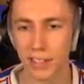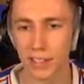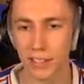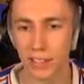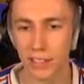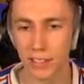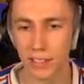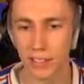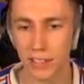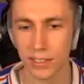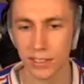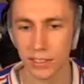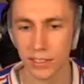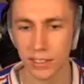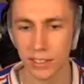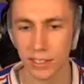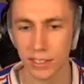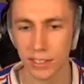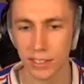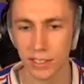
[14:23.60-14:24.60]

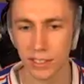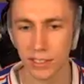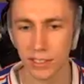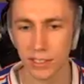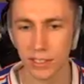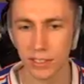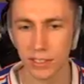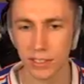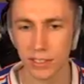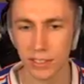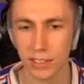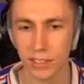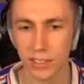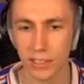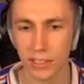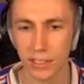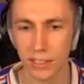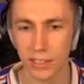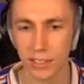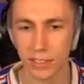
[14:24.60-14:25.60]

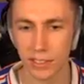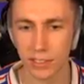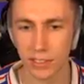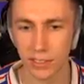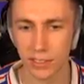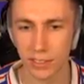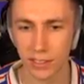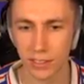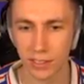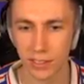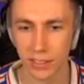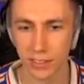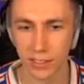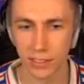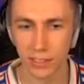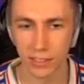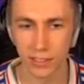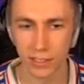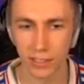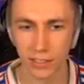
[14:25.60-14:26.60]
No one is speaking in this clip.